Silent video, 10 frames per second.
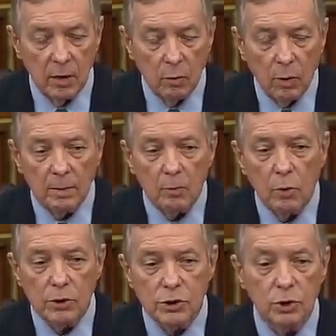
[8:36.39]
What
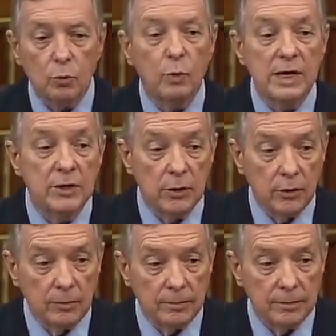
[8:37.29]
more should we
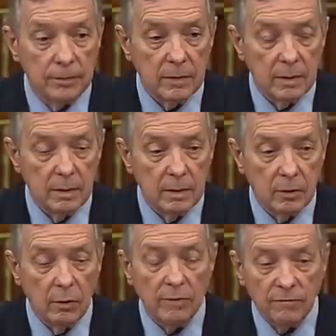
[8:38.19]
do
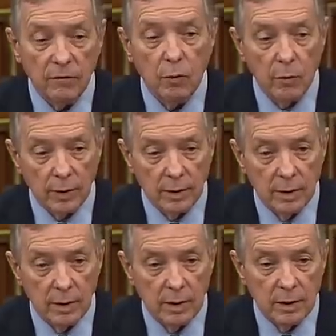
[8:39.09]
going forward
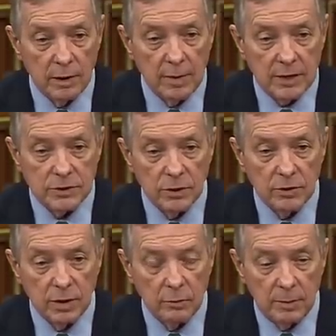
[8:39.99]
to make
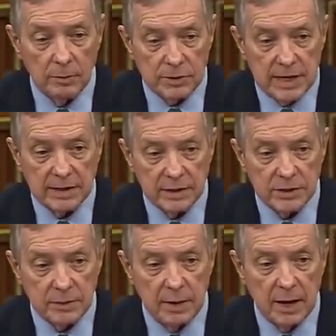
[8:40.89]
certain that we protect this
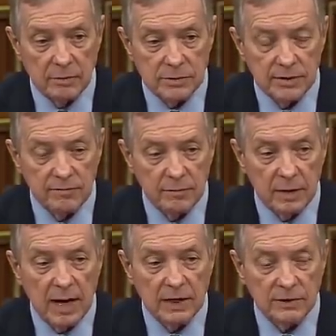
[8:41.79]
democracy from the
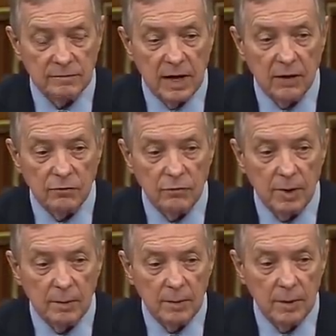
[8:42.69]
likes of Donald
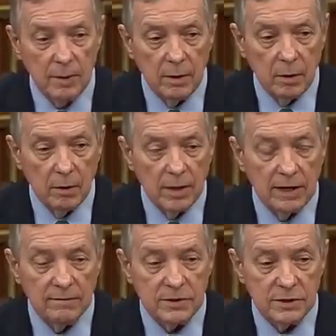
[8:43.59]
Trump or
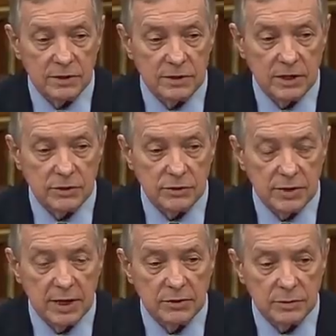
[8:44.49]
any of his successors
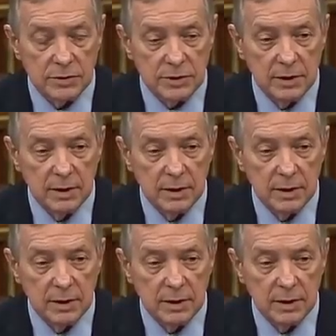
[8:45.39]
in interest?